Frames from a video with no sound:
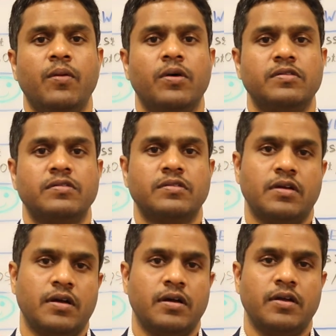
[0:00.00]
video was
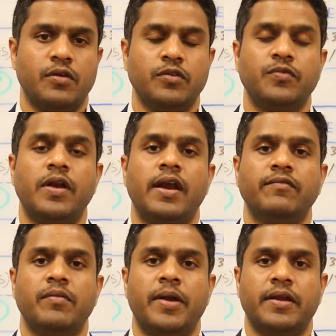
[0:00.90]
useful
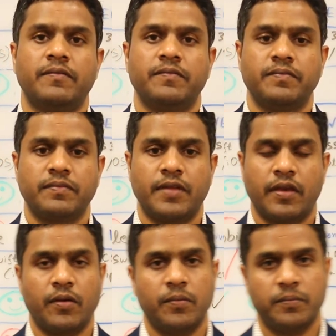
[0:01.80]
and informative.
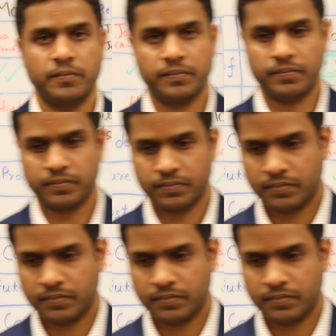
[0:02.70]
Thank you.